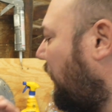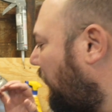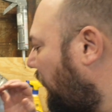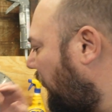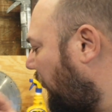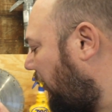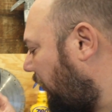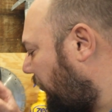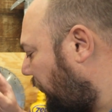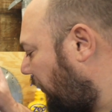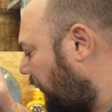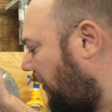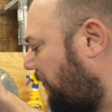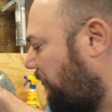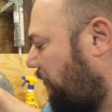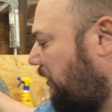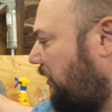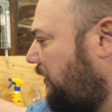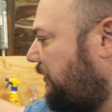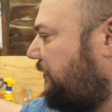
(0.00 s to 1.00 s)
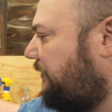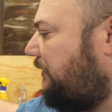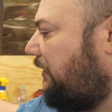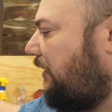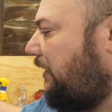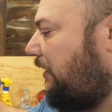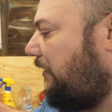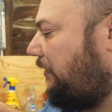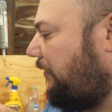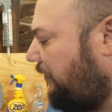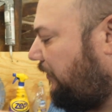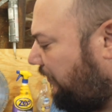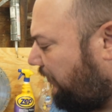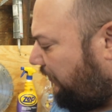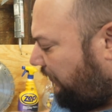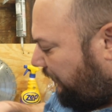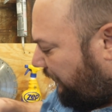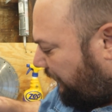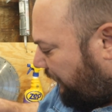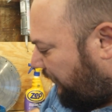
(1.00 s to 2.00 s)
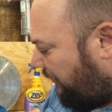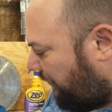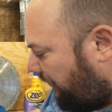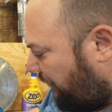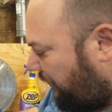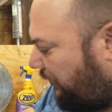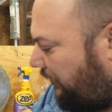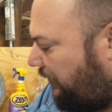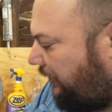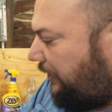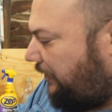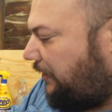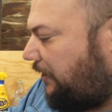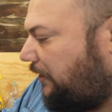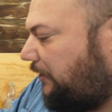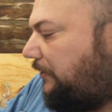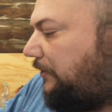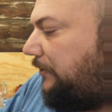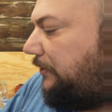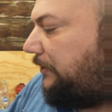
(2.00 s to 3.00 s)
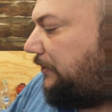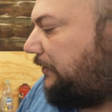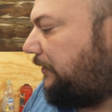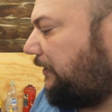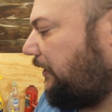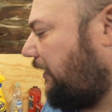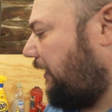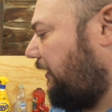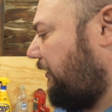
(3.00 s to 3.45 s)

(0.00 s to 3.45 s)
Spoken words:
With that being said, for $30, I